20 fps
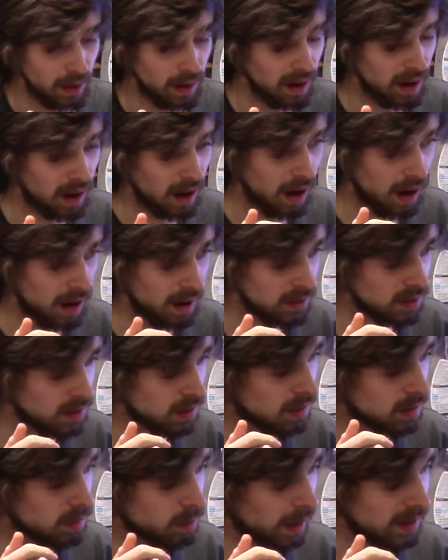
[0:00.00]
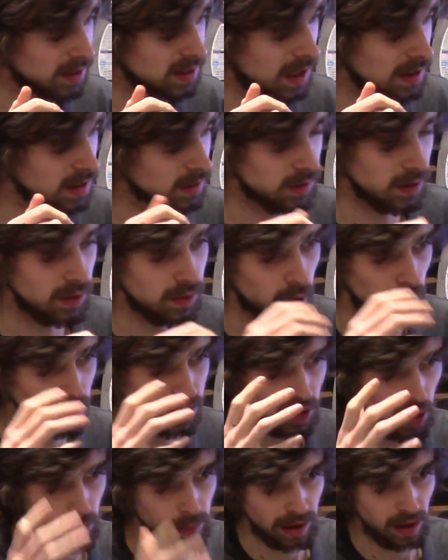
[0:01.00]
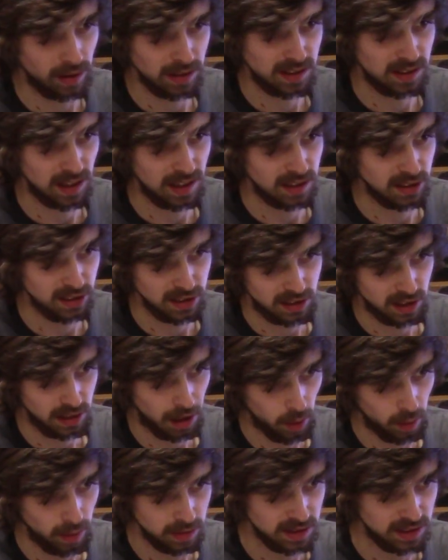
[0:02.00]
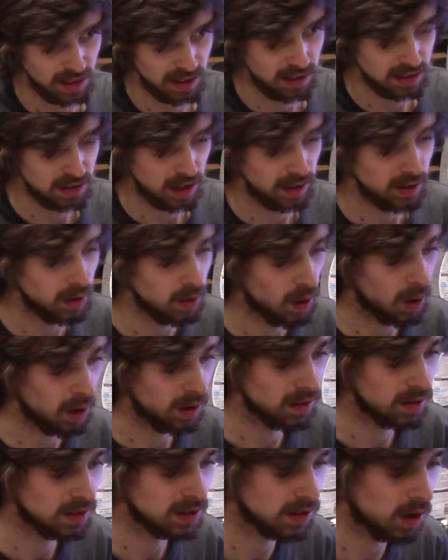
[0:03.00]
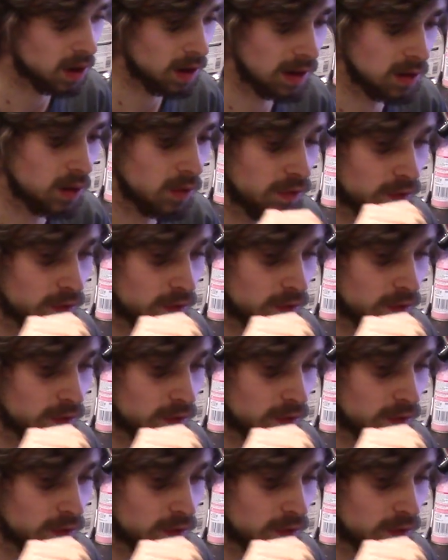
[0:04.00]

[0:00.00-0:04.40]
but by the sounds of it, you've got so many other stages to go and see. It's like it's not like